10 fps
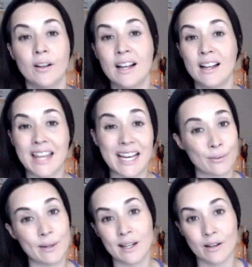That's what
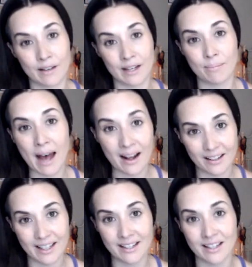Eco Vegan Pal
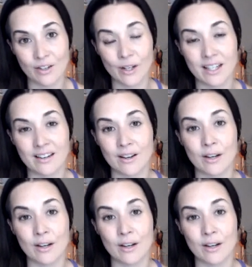is. And you guys can go to